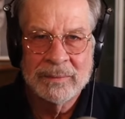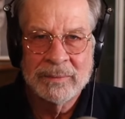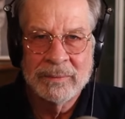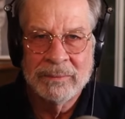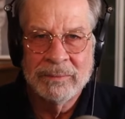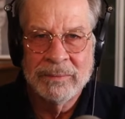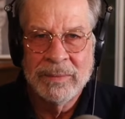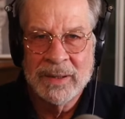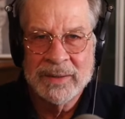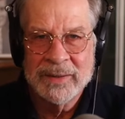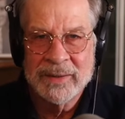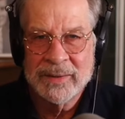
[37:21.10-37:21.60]

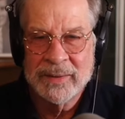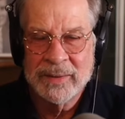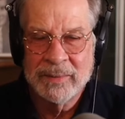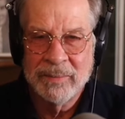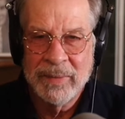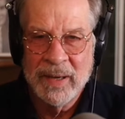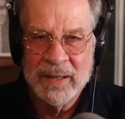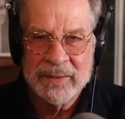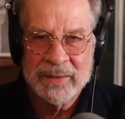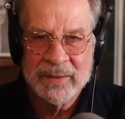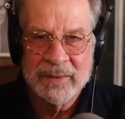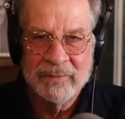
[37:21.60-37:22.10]
what's the
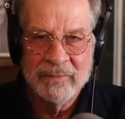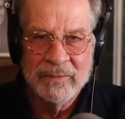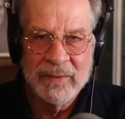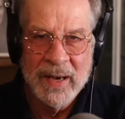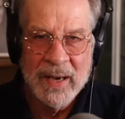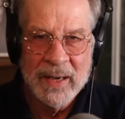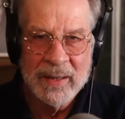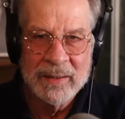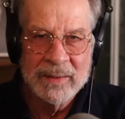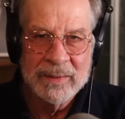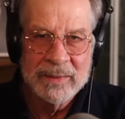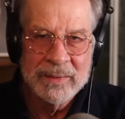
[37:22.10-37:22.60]
best
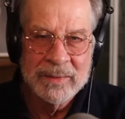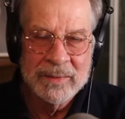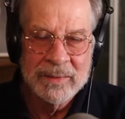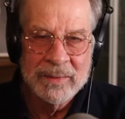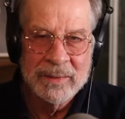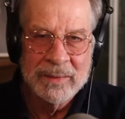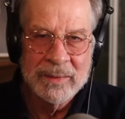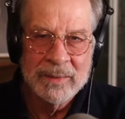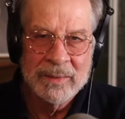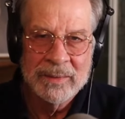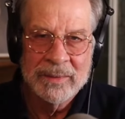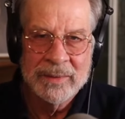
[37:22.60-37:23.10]
advantage
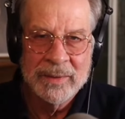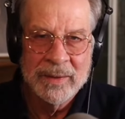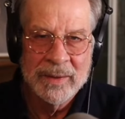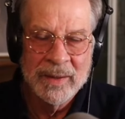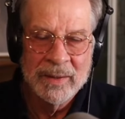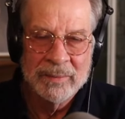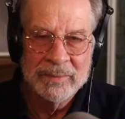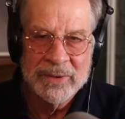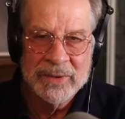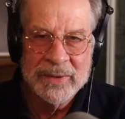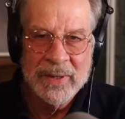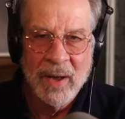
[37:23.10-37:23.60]
to
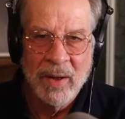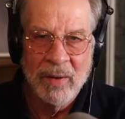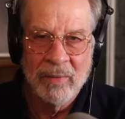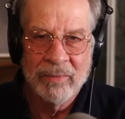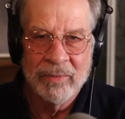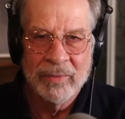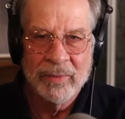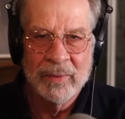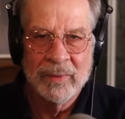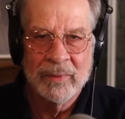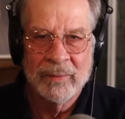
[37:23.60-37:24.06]
himself.